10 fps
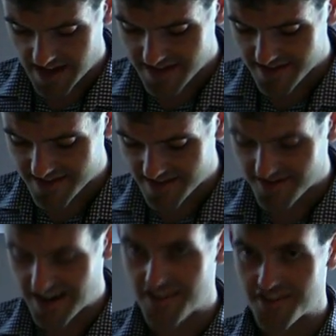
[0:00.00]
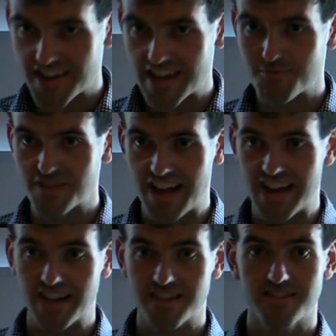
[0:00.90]
Consider how the game will
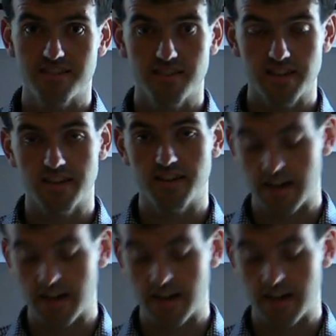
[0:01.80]
act in and out